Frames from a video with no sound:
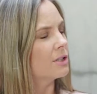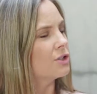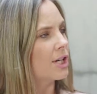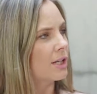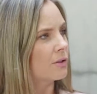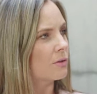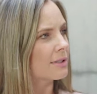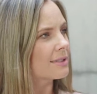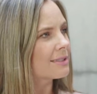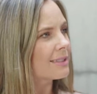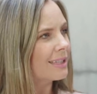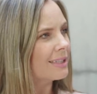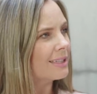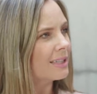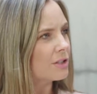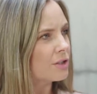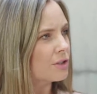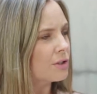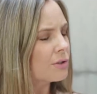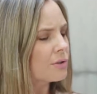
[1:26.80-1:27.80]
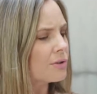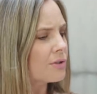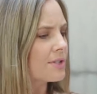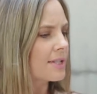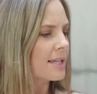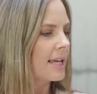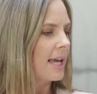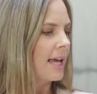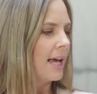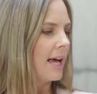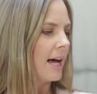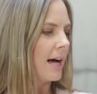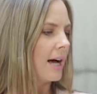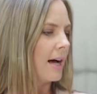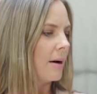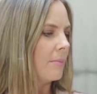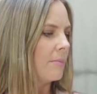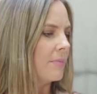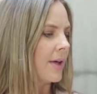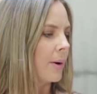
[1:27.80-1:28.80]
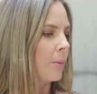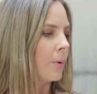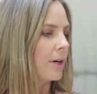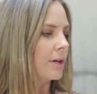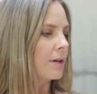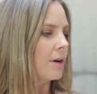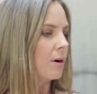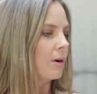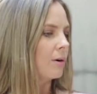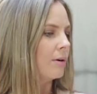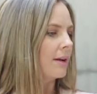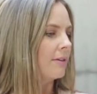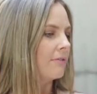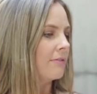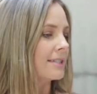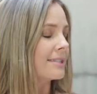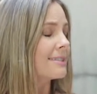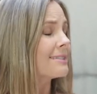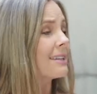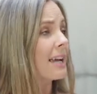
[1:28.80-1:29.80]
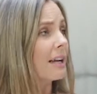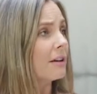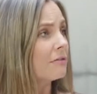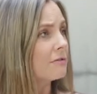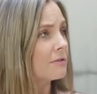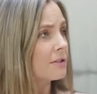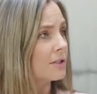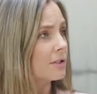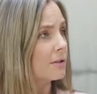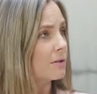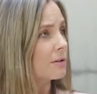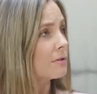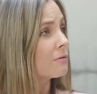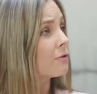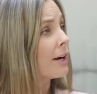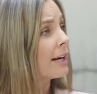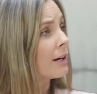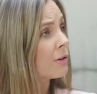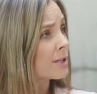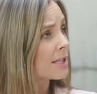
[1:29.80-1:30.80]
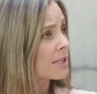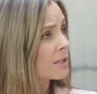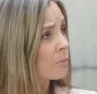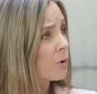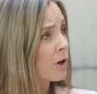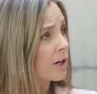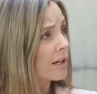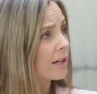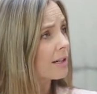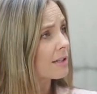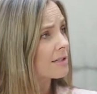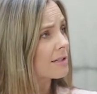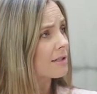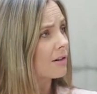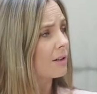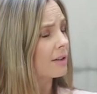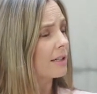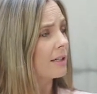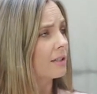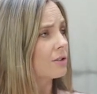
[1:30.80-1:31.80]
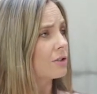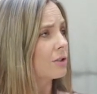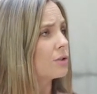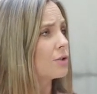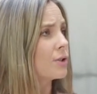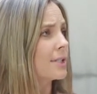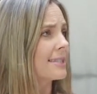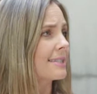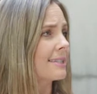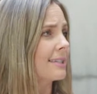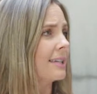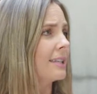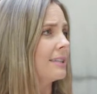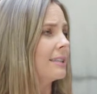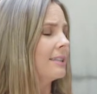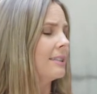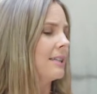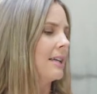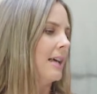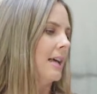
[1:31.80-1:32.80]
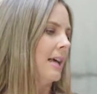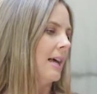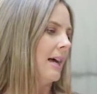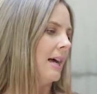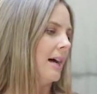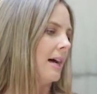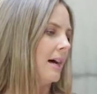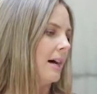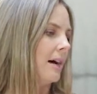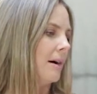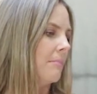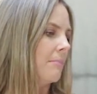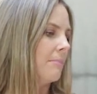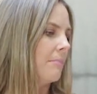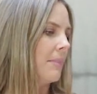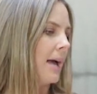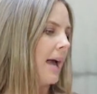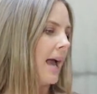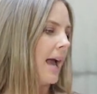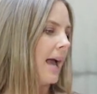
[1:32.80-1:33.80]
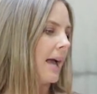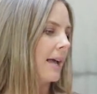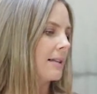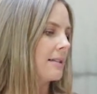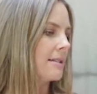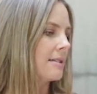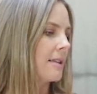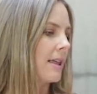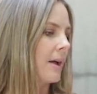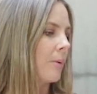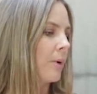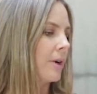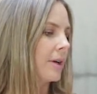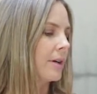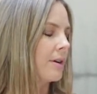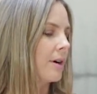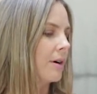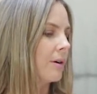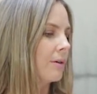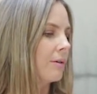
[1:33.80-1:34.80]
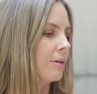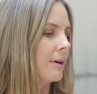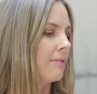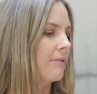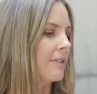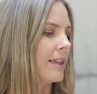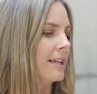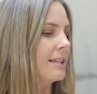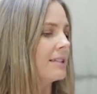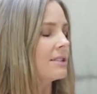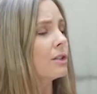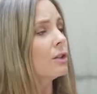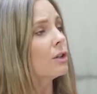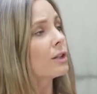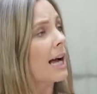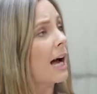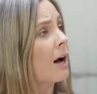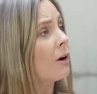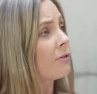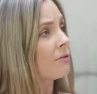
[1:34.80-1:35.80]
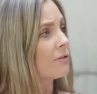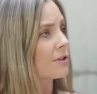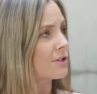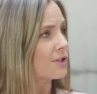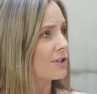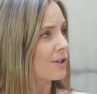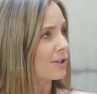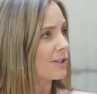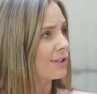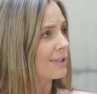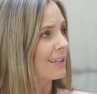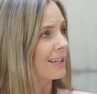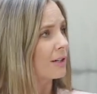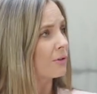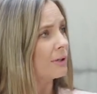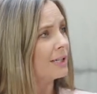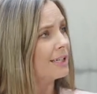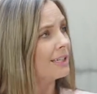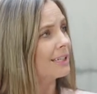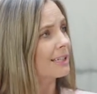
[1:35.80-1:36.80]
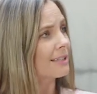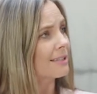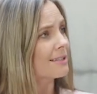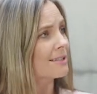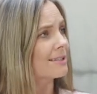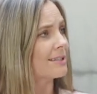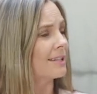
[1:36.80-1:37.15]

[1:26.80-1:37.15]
general skin issues. They want to know if it's safe to use fragranced products on their children's skin. And they want to know if they need to look out for certain ingredients